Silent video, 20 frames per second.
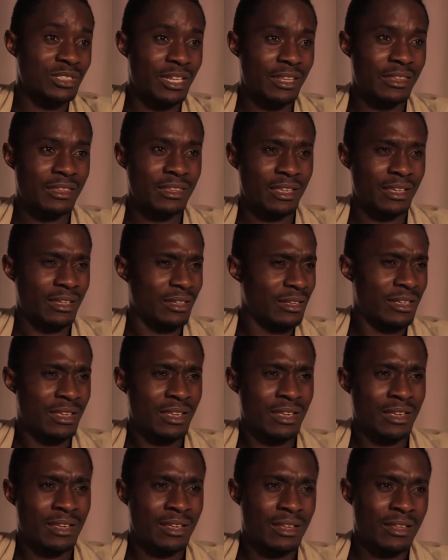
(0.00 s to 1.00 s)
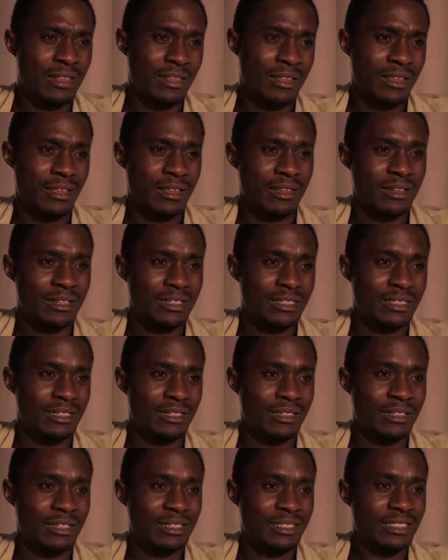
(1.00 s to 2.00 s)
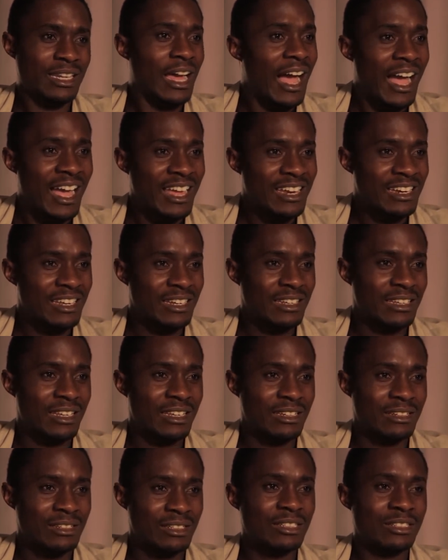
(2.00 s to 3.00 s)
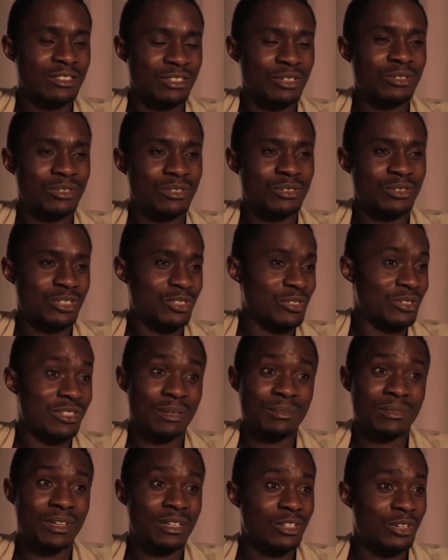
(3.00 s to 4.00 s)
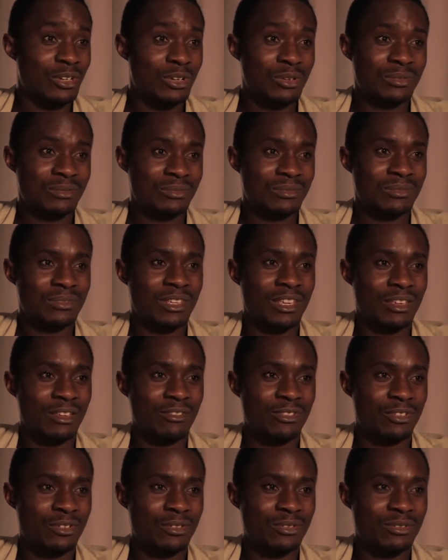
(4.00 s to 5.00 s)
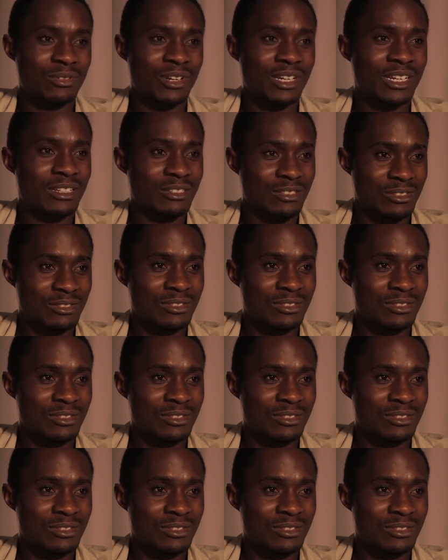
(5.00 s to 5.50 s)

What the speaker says: they think it's hard, and then so to show them that if you really